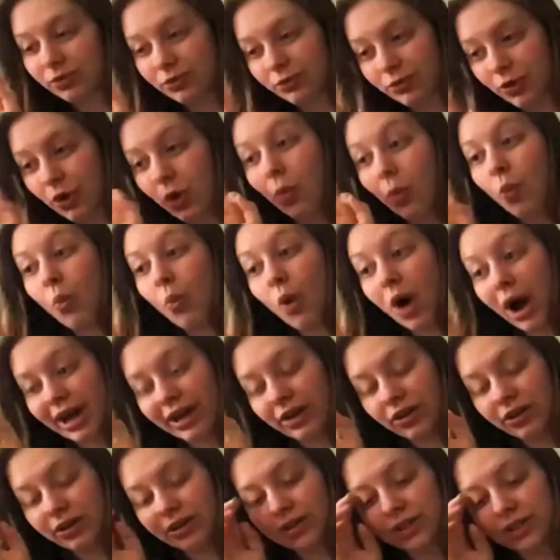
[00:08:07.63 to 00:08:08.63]
for a
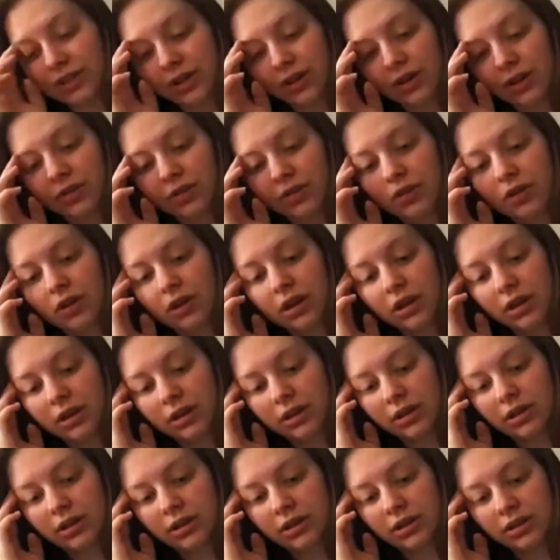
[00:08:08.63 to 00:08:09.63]
while.
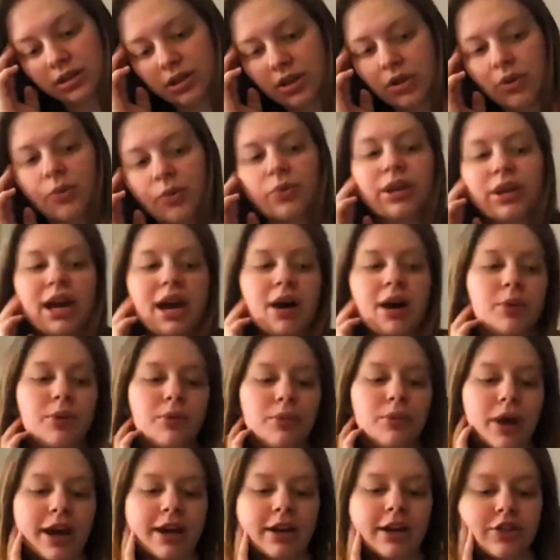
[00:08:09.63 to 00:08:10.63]
So yeah,
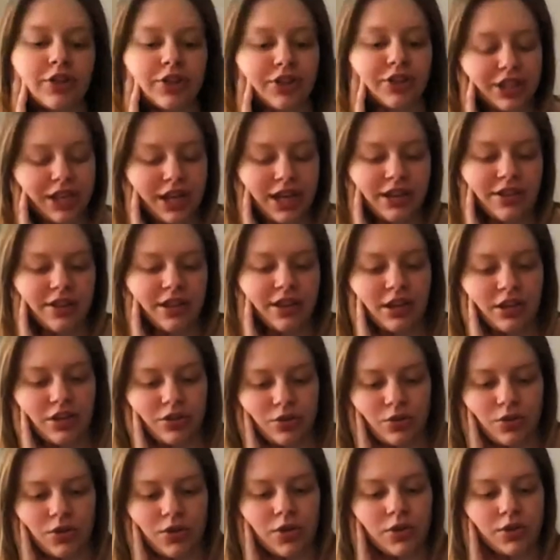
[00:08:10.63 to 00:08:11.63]
when actors say they
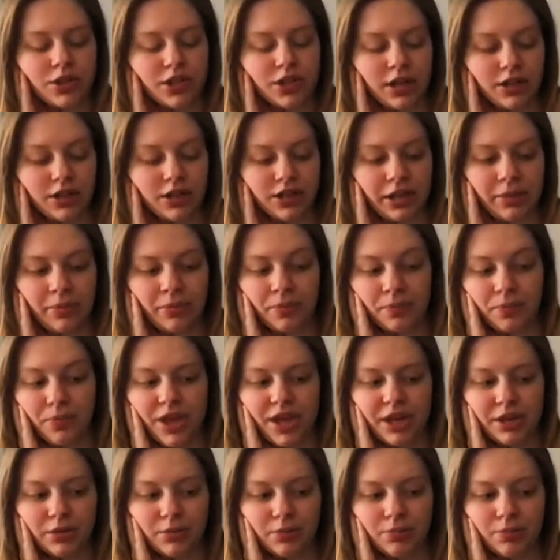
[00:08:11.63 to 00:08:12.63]
do their own stunts,
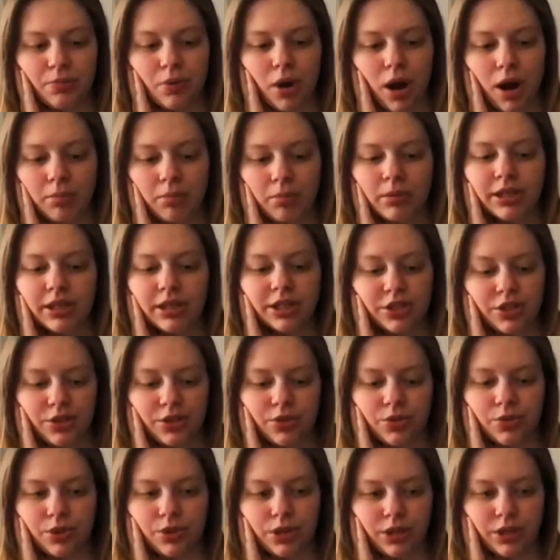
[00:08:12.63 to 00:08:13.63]
they probably
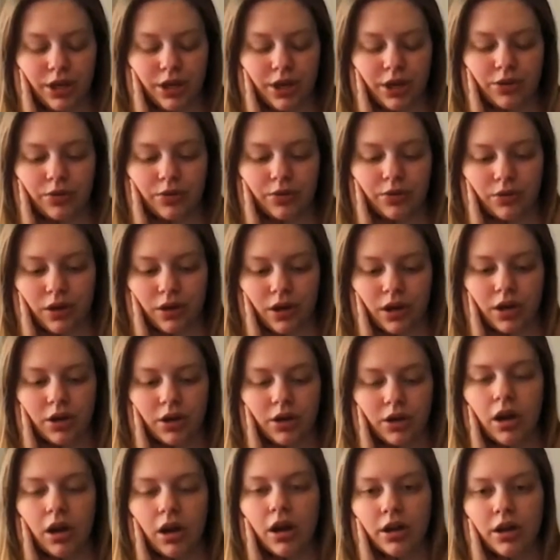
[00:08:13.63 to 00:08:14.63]
do, you know,
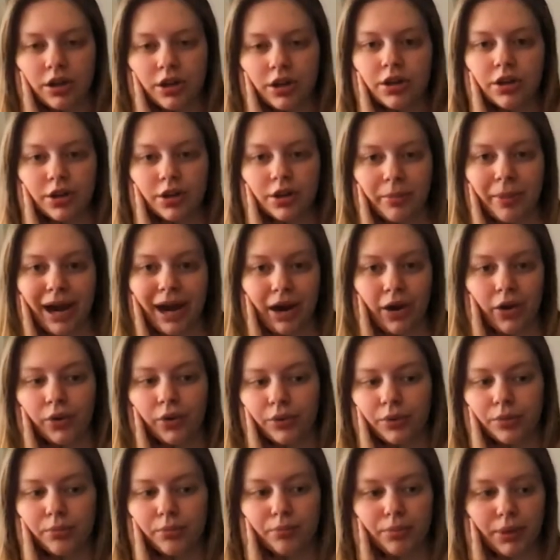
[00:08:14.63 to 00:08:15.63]
a good
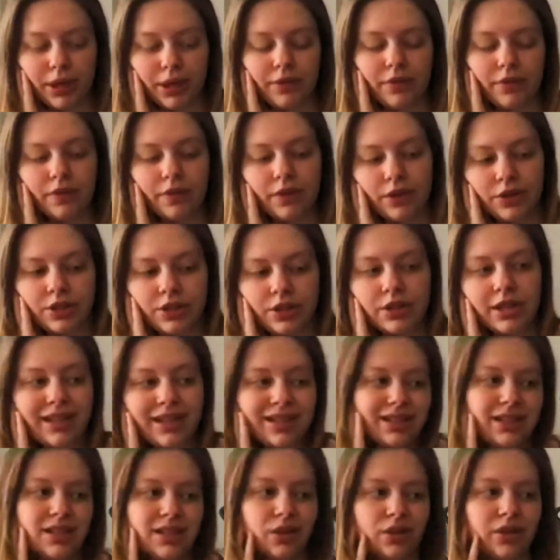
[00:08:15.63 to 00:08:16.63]
amount, but they
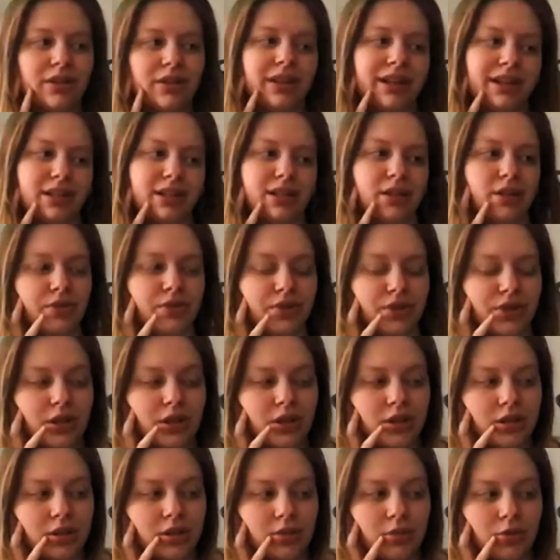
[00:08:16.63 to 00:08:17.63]
still have a
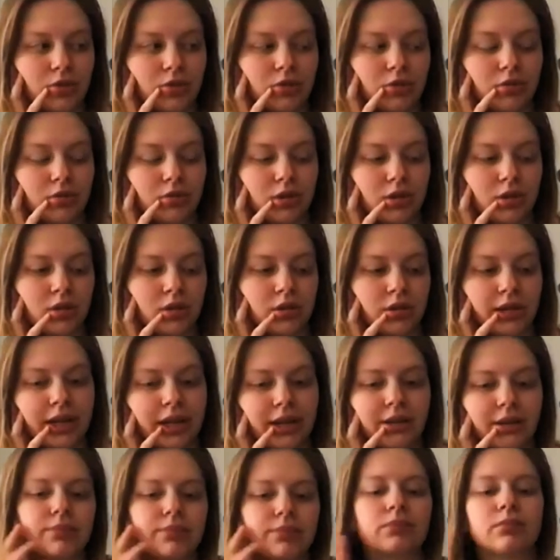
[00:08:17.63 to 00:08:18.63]
stunt double.
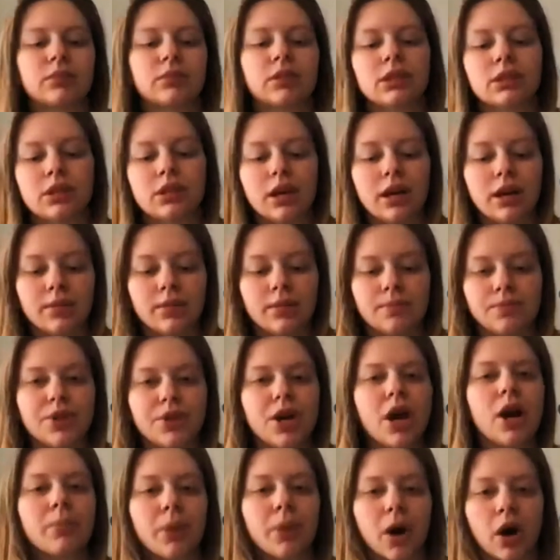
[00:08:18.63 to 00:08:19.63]
Like,
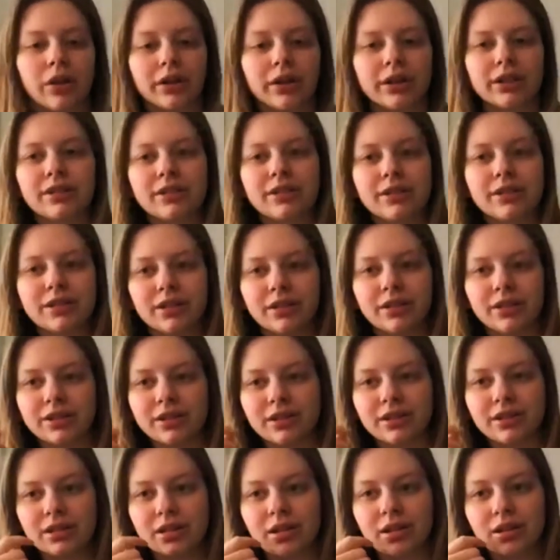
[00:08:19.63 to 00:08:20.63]
Tom Holland still has
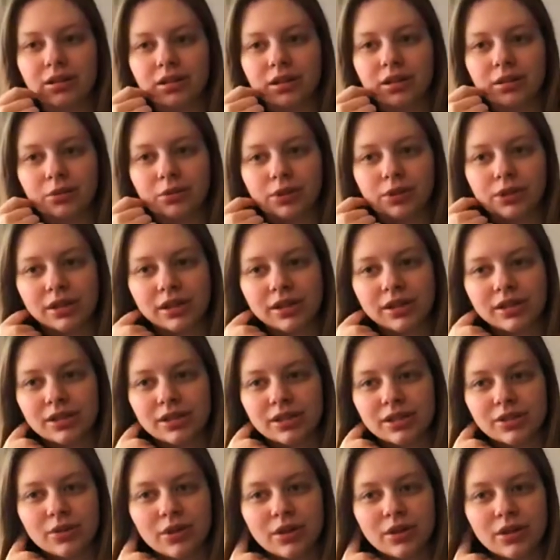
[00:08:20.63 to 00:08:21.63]
a stunt double. He doesn't
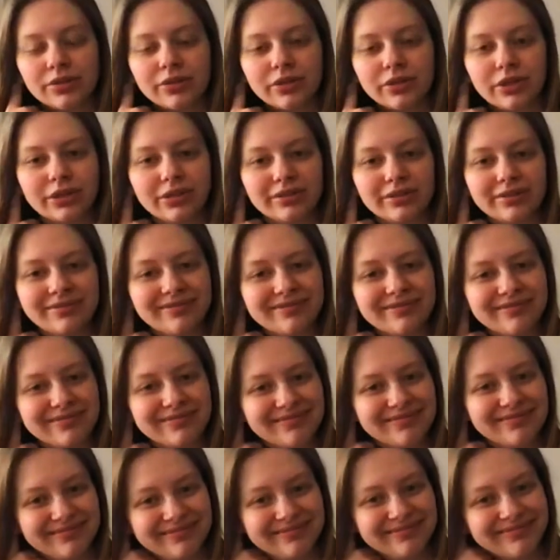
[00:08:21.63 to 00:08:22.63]
do all of
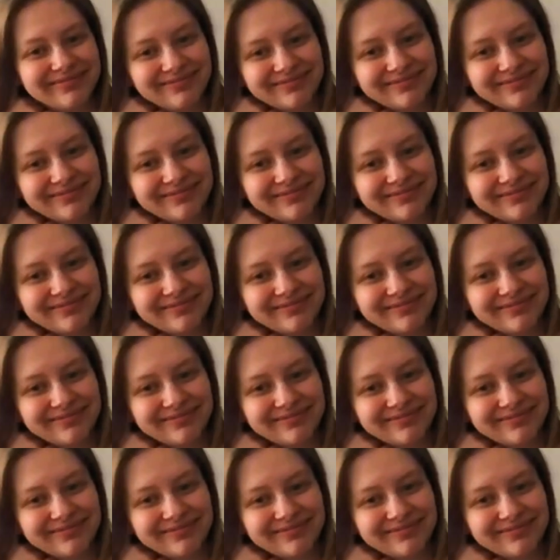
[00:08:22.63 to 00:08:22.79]
it.